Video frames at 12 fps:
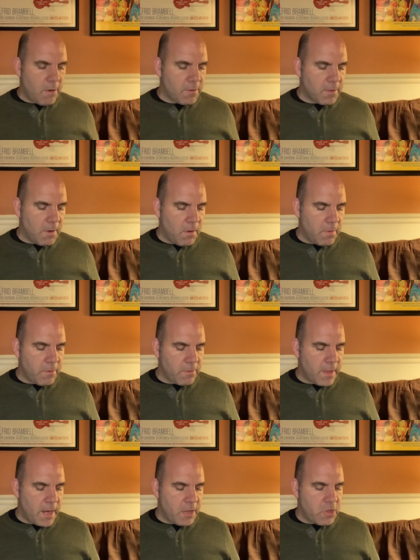So there's
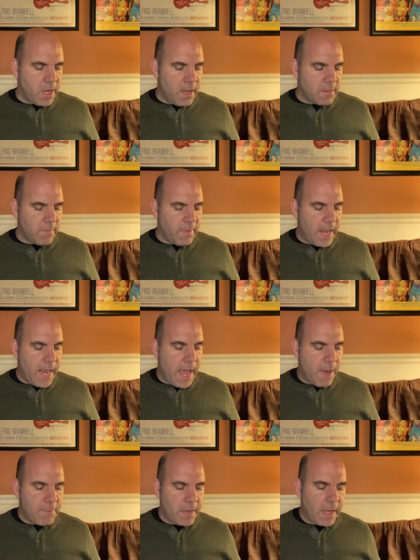not a chance of that
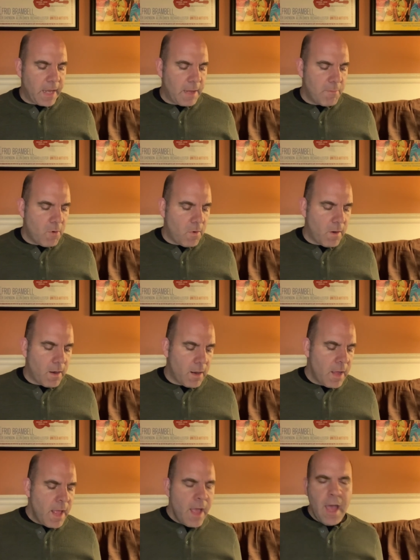happening
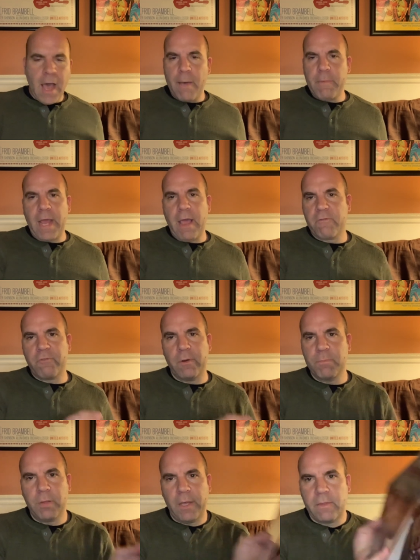anymore. I'm going to have to
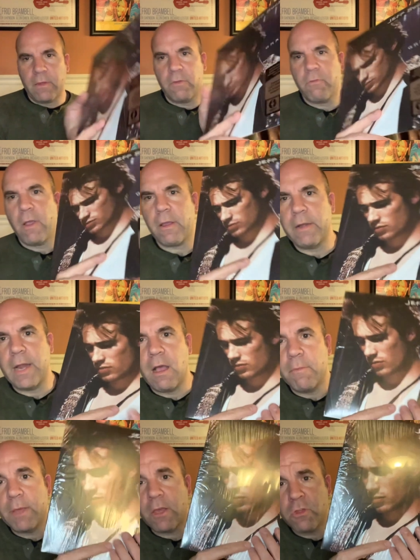replace this record
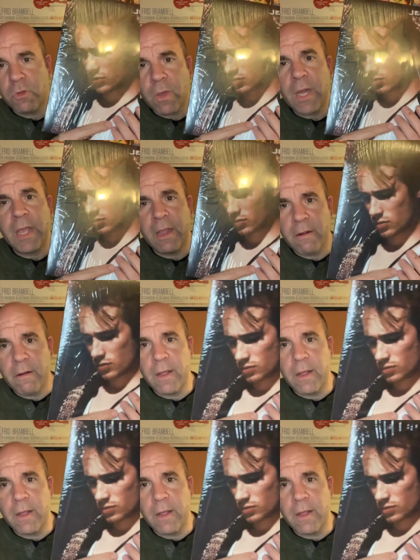now because you can hear